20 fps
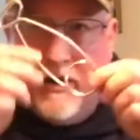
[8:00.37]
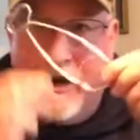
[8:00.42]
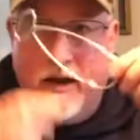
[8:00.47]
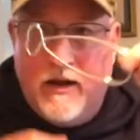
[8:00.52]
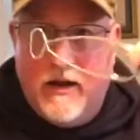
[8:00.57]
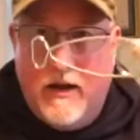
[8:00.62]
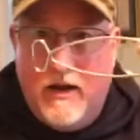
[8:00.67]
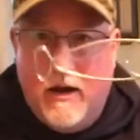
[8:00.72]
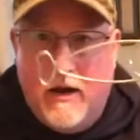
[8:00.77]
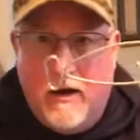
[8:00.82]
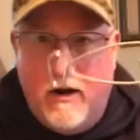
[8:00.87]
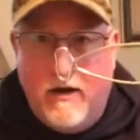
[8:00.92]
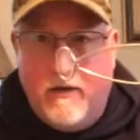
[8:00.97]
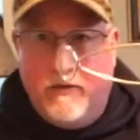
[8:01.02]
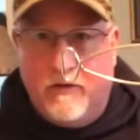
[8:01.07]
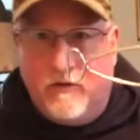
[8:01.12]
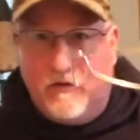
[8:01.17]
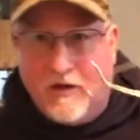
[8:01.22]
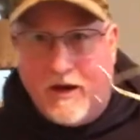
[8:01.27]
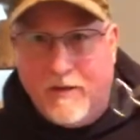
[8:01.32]
right here
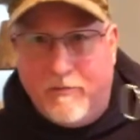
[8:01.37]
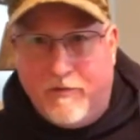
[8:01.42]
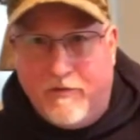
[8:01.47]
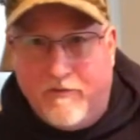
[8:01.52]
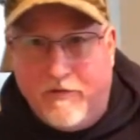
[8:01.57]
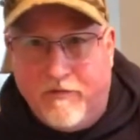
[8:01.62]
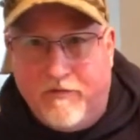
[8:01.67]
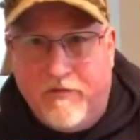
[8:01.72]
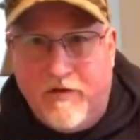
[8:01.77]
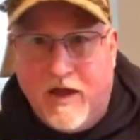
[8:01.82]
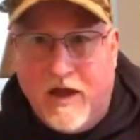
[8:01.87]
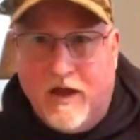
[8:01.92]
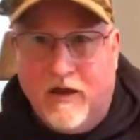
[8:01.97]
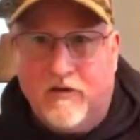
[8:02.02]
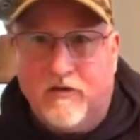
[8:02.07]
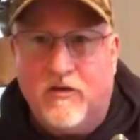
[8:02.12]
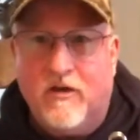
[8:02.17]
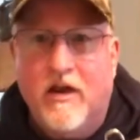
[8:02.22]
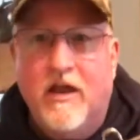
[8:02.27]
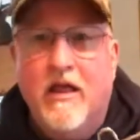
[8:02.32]
in the shape of a
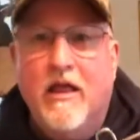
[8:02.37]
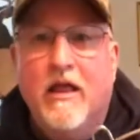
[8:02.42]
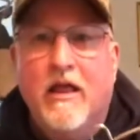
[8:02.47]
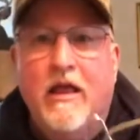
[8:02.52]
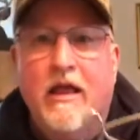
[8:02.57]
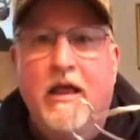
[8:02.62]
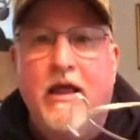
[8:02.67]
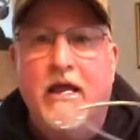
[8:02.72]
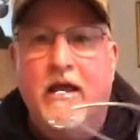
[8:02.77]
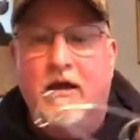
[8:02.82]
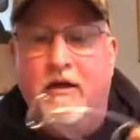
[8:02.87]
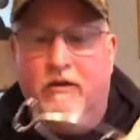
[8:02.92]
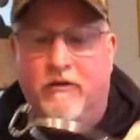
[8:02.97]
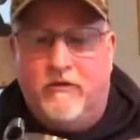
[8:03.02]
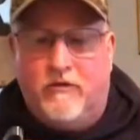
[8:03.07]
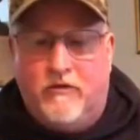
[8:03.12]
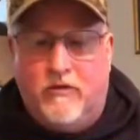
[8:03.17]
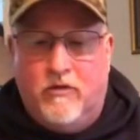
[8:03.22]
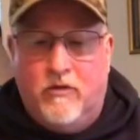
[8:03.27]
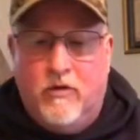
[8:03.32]
fish
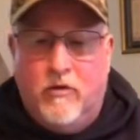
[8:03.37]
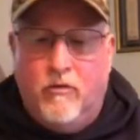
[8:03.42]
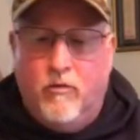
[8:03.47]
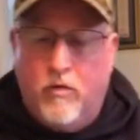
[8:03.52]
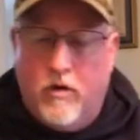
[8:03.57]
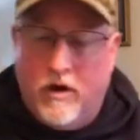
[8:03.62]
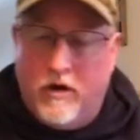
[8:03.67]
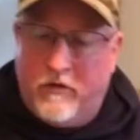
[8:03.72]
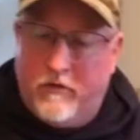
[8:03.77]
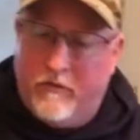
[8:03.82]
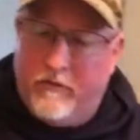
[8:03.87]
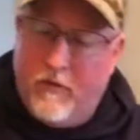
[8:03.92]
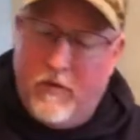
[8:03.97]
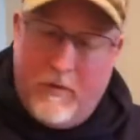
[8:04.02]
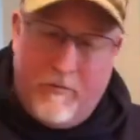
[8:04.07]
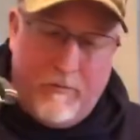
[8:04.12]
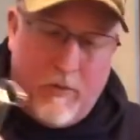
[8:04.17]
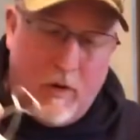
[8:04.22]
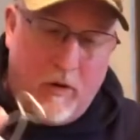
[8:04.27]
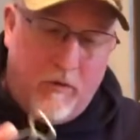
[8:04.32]
is works
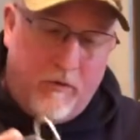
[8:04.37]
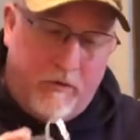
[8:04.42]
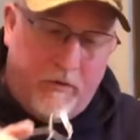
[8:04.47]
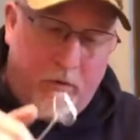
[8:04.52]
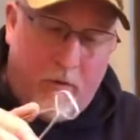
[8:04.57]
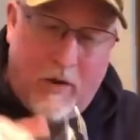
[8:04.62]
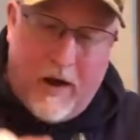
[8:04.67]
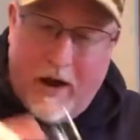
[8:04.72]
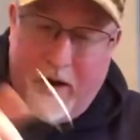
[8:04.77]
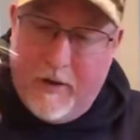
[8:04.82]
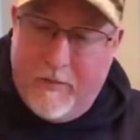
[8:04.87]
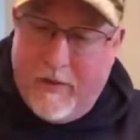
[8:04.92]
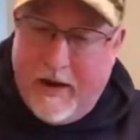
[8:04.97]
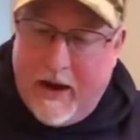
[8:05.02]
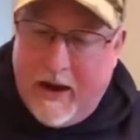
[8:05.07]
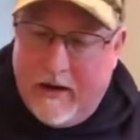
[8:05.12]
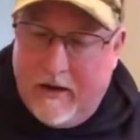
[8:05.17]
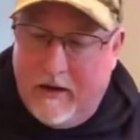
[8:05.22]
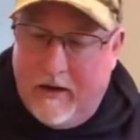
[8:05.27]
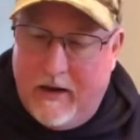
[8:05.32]
for both the water
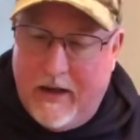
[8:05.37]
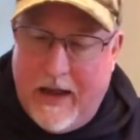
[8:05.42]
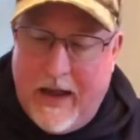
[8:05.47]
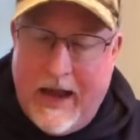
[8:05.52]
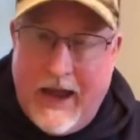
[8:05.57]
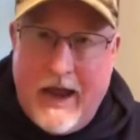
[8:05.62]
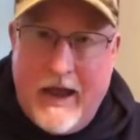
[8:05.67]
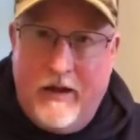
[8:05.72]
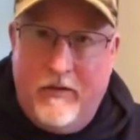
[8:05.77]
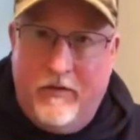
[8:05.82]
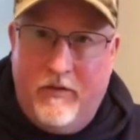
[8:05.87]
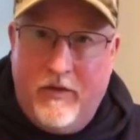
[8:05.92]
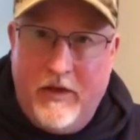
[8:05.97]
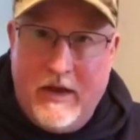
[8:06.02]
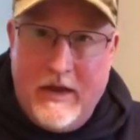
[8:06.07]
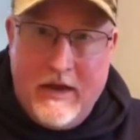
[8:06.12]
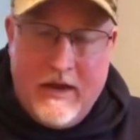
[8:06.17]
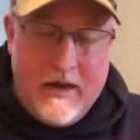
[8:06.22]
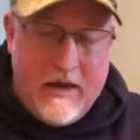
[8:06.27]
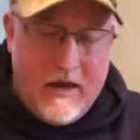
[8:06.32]
bottle and
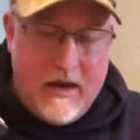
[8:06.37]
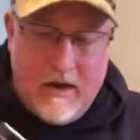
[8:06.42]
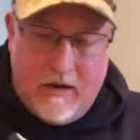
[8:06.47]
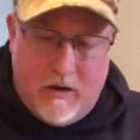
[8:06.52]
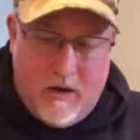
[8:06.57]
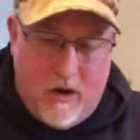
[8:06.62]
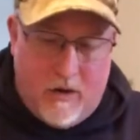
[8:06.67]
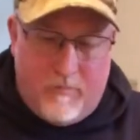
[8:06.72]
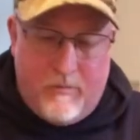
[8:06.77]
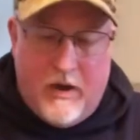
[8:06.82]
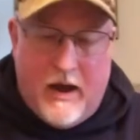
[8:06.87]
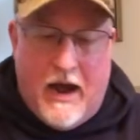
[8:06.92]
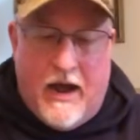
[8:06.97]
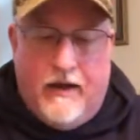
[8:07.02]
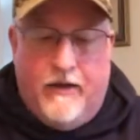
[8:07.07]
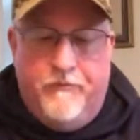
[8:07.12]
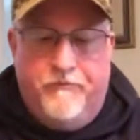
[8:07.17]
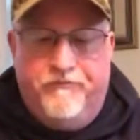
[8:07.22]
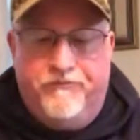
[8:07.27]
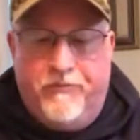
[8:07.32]
the cook
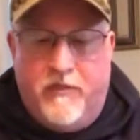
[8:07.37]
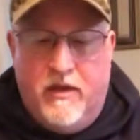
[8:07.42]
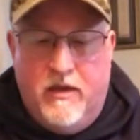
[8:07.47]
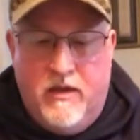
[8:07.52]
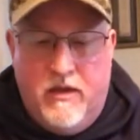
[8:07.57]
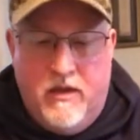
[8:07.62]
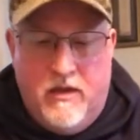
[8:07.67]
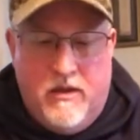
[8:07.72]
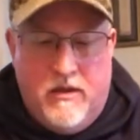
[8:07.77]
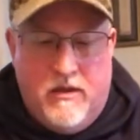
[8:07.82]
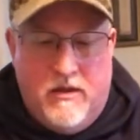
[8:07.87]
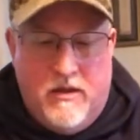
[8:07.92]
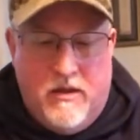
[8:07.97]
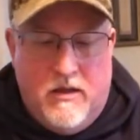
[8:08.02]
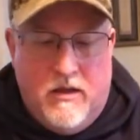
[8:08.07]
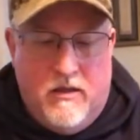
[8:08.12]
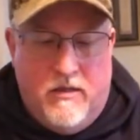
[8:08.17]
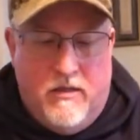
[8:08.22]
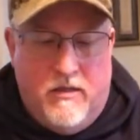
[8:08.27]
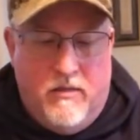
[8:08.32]
pot.
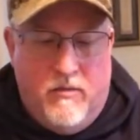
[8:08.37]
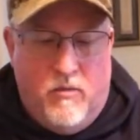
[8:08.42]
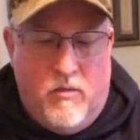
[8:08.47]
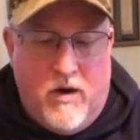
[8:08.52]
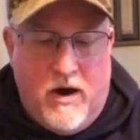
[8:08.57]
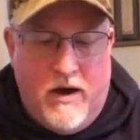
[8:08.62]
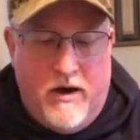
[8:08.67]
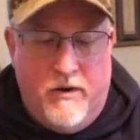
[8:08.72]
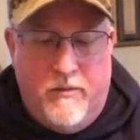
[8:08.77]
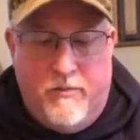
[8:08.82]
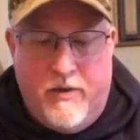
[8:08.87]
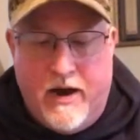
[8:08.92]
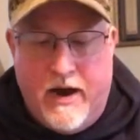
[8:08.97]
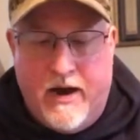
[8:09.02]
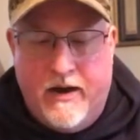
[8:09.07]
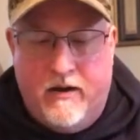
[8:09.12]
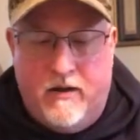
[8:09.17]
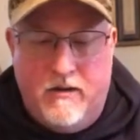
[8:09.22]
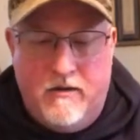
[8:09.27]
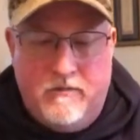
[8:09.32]
The water
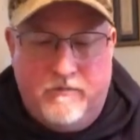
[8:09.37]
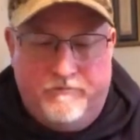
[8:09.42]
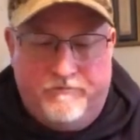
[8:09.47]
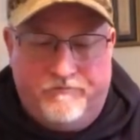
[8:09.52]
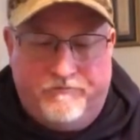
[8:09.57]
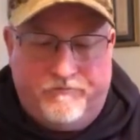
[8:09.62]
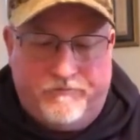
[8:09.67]
bottle,